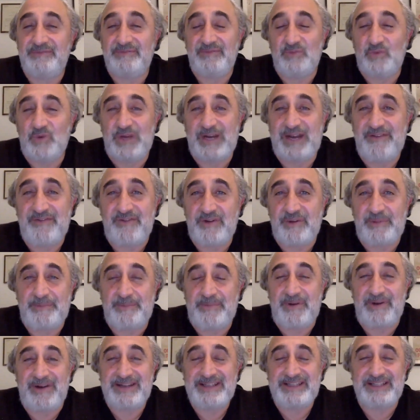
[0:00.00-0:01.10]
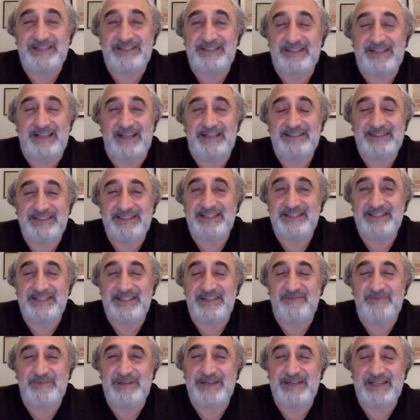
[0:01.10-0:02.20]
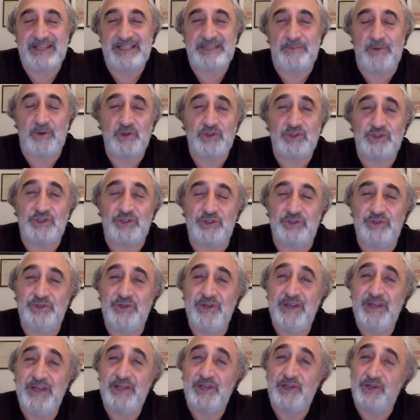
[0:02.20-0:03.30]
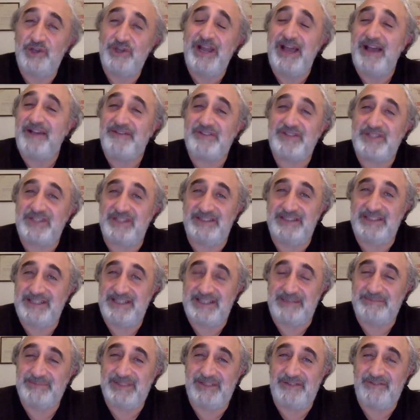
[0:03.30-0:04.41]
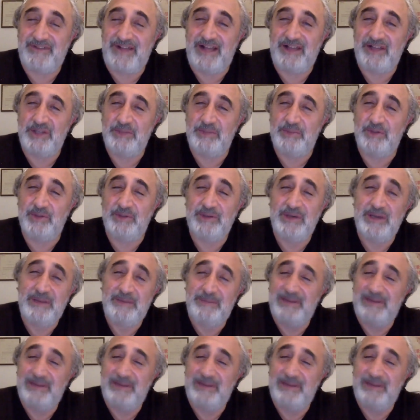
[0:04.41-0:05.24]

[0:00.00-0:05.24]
whatever parasitic ideas they've been exposed to could have studied something valuable,